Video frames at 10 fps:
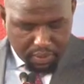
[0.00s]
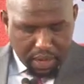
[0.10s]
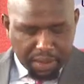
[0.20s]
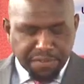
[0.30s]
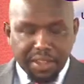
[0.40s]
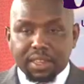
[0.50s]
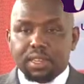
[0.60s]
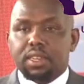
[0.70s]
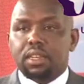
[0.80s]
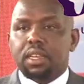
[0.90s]
that
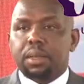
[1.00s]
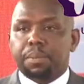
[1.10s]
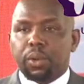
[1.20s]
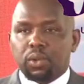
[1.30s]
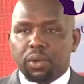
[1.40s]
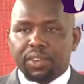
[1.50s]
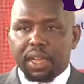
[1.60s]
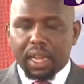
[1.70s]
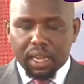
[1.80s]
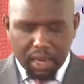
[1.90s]
affect import of
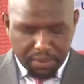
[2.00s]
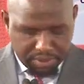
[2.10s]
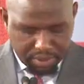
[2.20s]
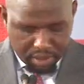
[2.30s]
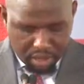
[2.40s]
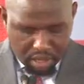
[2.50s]
aircraft,